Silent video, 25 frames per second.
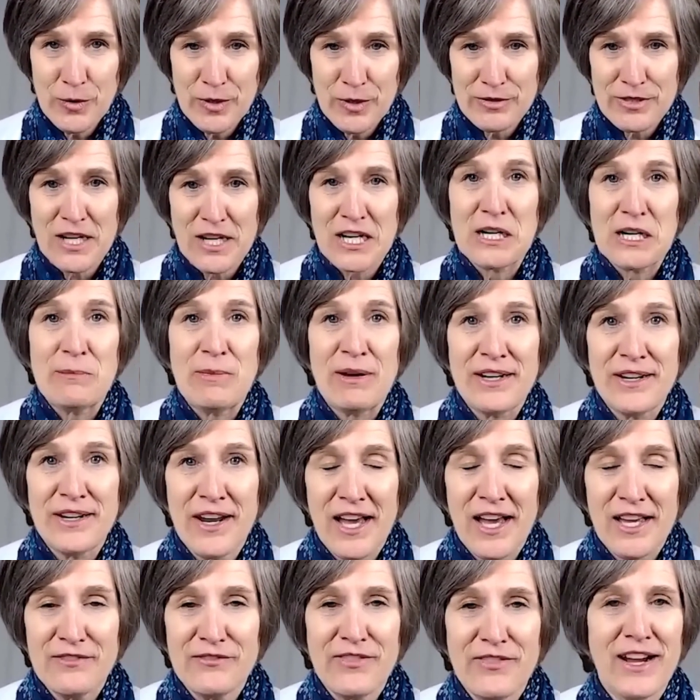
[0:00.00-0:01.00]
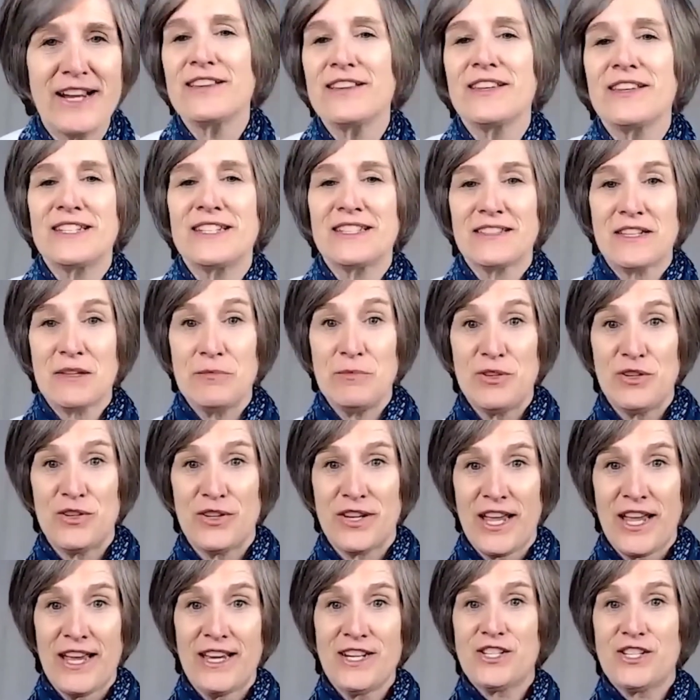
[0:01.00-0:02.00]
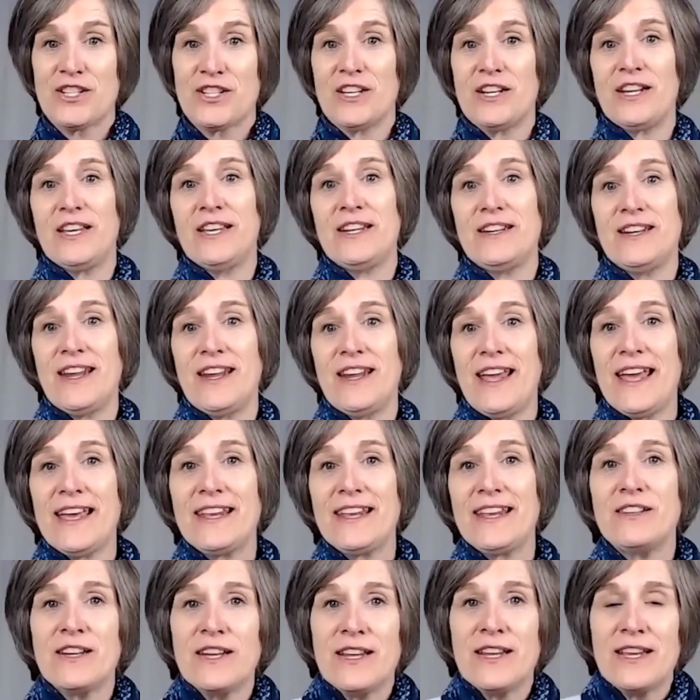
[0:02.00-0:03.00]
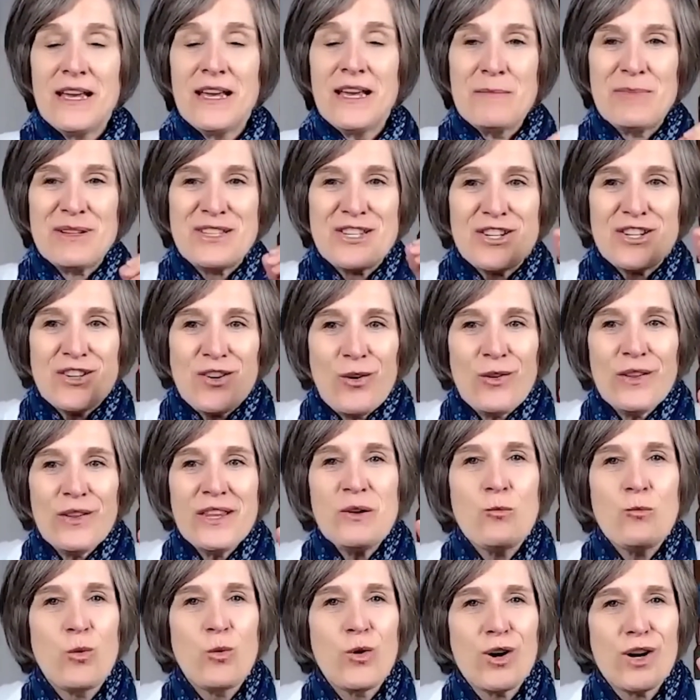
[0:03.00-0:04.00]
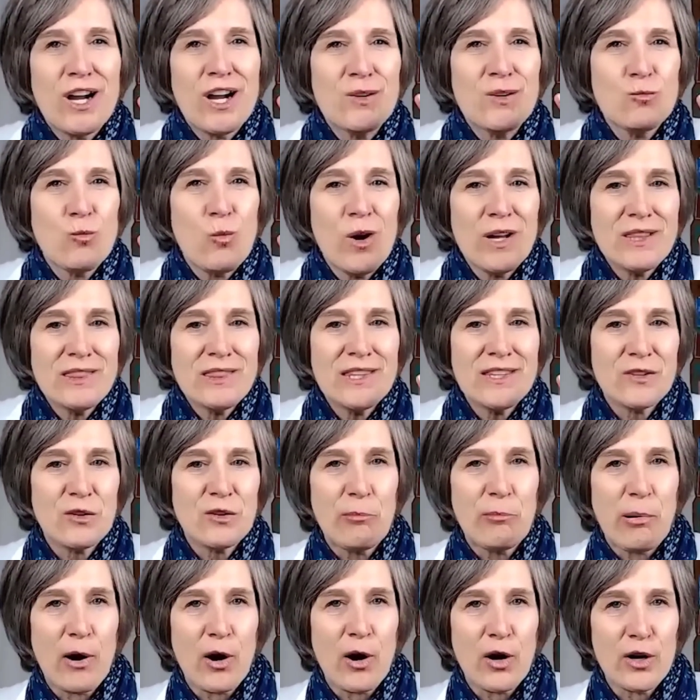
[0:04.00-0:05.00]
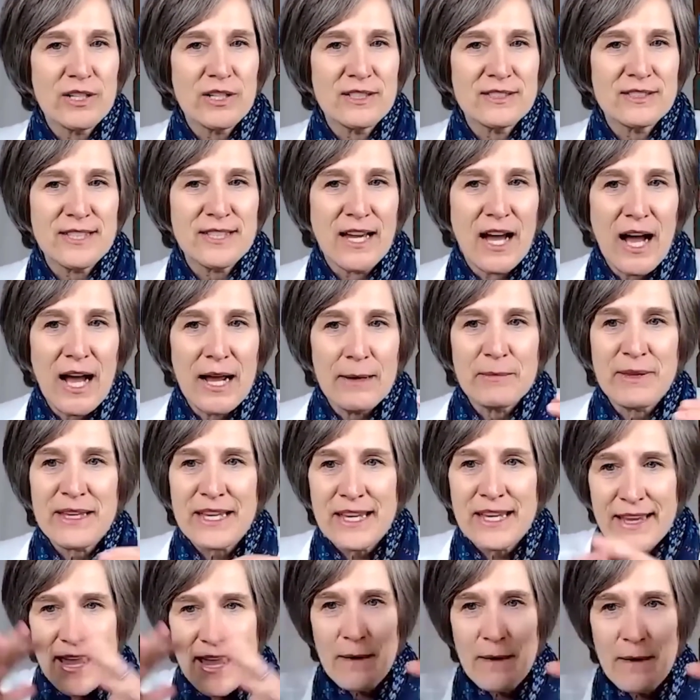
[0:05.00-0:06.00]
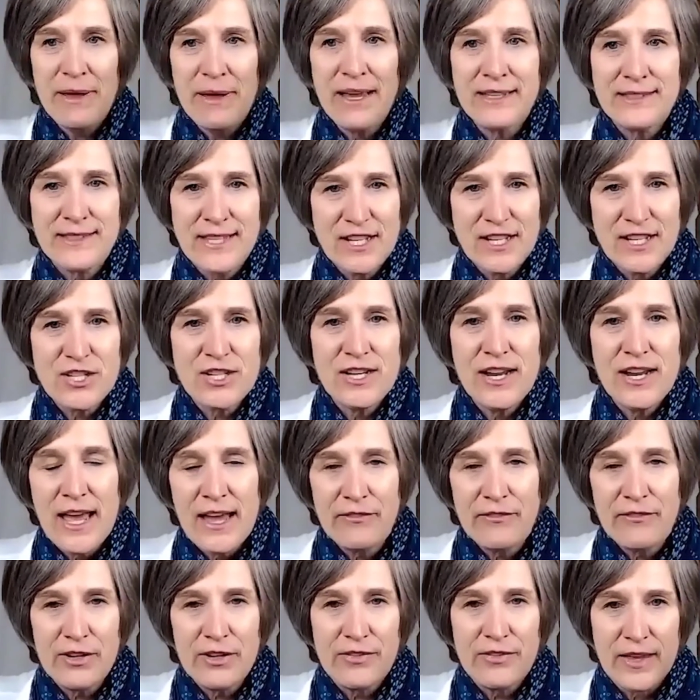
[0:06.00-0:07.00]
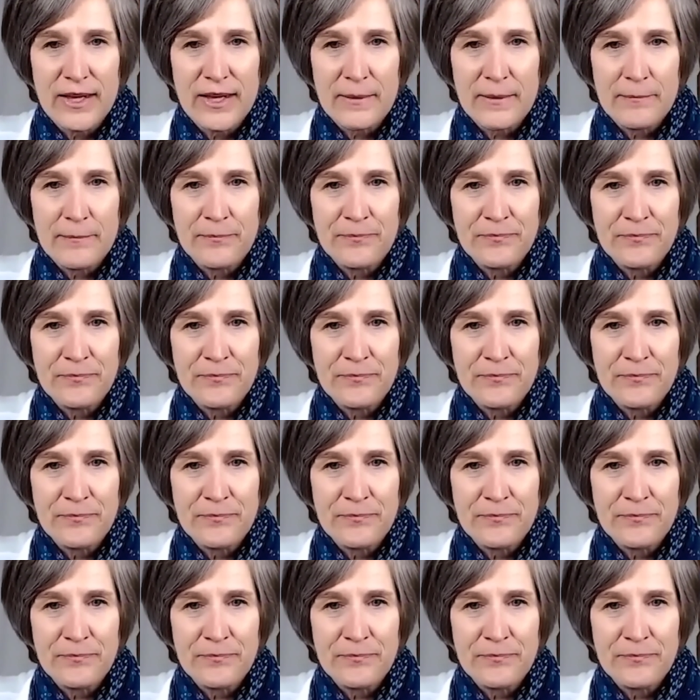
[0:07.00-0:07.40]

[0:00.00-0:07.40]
We were talking about nonviolent communication but you can only work on one little part at a time. Like you can't pay attention to everything.